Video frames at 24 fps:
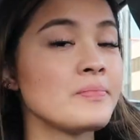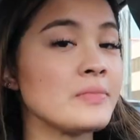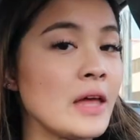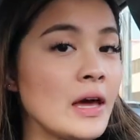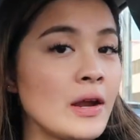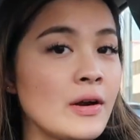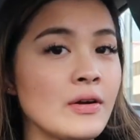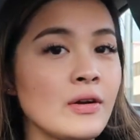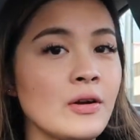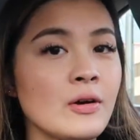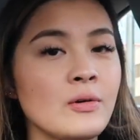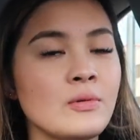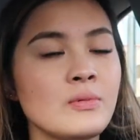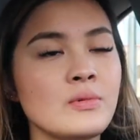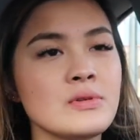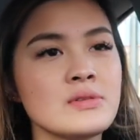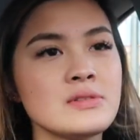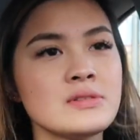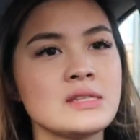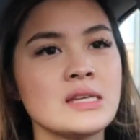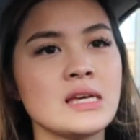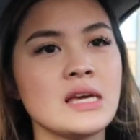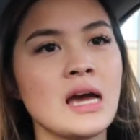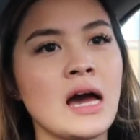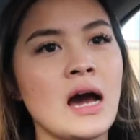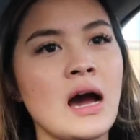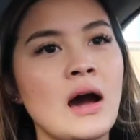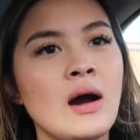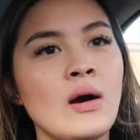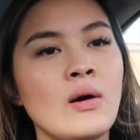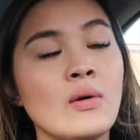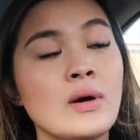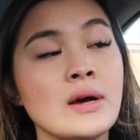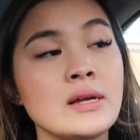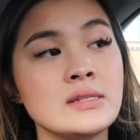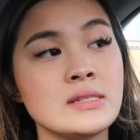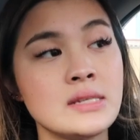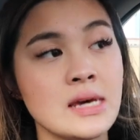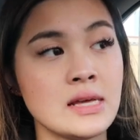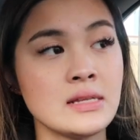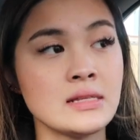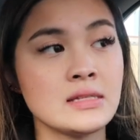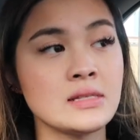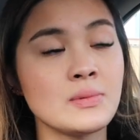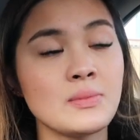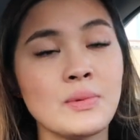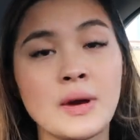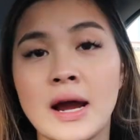I don't know, we'll see how
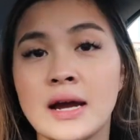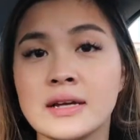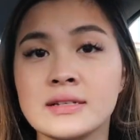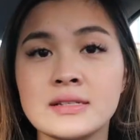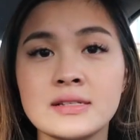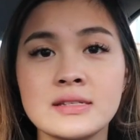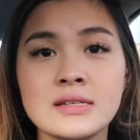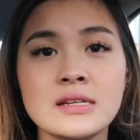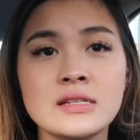intense the practice